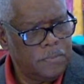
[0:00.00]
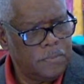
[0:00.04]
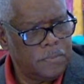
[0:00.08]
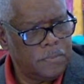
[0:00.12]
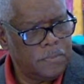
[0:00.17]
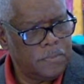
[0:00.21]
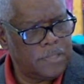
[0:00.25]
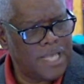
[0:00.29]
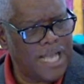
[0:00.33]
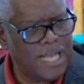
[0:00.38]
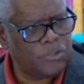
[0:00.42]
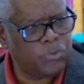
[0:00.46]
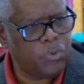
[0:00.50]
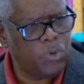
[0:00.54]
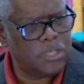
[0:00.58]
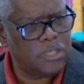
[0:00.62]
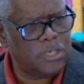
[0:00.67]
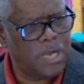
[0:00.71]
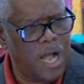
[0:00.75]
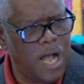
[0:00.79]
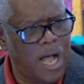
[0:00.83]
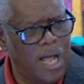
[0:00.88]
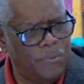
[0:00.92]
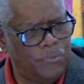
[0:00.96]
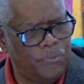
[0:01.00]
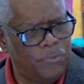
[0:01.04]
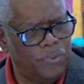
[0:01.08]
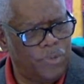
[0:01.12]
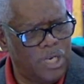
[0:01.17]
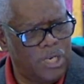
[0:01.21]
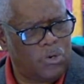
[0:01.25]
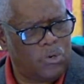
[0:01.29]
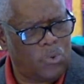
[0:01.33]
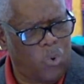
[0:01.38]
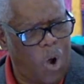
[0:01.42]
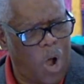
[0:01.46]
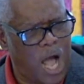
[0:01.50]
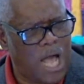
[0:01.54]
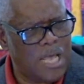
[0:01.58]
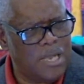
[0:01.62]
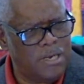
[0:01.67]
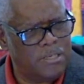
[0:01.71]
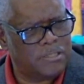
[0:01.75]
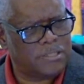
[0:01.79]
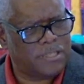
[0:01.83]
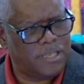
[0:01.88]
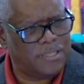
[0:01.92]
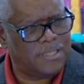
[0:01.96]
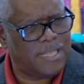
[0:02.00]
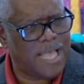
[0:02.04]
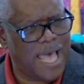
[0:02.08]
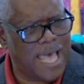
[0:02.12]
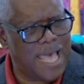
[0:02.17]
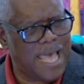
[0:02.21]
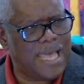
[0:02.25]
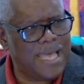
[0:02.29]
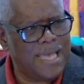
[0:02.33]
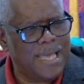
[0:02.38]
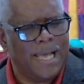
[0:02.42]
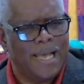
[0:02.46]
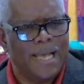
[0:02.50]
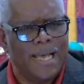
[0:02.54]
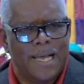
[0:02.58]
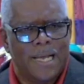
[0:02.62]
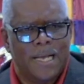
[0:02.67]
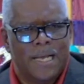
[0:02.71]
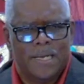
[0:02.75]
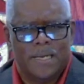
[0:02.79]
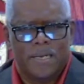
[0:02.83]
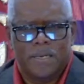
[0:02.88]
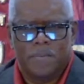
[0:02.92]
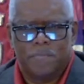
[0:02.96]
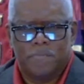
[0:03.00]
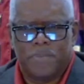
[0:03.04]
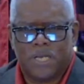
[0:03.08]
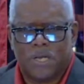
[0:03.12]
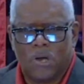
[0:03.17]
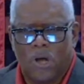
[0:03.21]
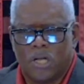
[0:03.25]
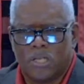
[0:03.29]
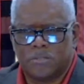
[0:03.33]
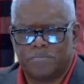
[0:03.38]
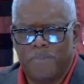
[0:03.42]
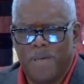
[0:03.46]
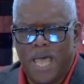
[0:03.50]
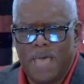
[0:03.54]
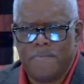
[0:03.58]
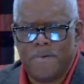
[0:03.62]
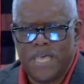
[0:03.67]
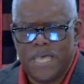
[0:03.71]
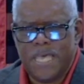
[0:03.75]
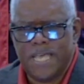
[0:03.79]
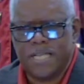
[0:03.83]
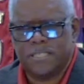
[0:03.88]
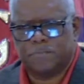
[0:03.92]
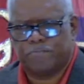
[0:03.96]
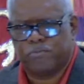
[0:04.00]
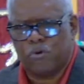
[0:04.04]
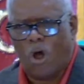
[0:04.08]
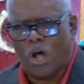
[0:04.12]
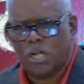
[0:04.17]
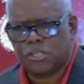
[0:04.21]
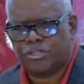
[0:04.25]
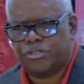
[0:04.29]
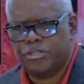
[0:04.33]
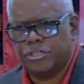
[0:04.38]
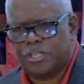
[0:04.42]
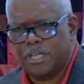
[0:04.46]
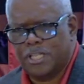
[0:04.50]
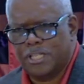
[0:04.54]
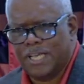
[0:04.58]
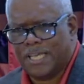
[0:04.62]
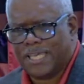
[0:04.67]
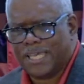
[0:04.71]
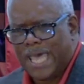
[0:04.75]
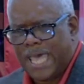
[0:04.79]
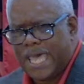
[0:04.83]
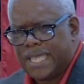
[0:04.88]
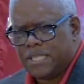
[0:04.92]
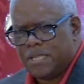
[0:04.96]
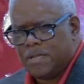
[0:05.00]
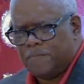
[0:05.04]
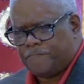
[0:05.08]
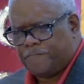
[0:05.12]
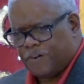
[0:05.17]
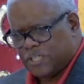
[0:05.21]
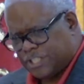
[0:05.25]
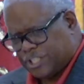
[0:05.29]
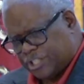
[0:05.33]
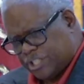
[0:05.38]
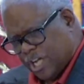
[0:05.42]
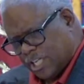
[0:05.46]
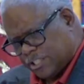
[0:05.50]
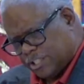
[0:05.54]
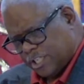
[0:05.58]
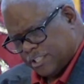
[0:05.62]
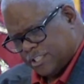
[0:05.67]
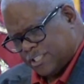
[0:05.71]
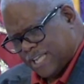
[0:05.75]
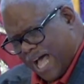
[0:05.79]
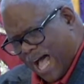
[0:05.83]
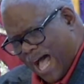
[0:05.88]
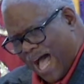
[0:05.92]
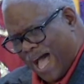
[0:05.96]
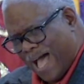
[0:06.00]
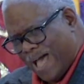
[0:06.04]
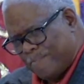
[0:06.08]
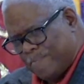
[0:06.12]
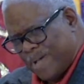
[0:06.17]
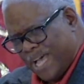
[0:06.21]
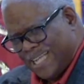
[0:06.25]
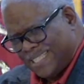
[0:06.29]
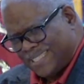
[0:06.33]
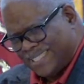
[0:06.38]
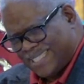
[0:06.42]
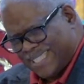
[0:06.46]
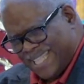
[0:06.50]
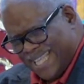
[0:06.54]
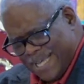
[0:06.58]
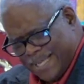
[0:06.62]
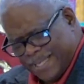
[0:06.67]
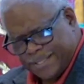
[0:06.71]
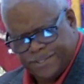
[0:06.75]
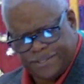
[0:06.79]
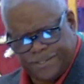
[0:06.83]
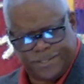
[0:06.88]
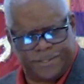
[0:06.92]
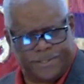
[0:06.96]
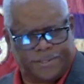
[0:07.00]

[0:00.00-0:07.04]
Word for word: That's what God requires today because maybe He's brought you to the kingdom for such a time as this.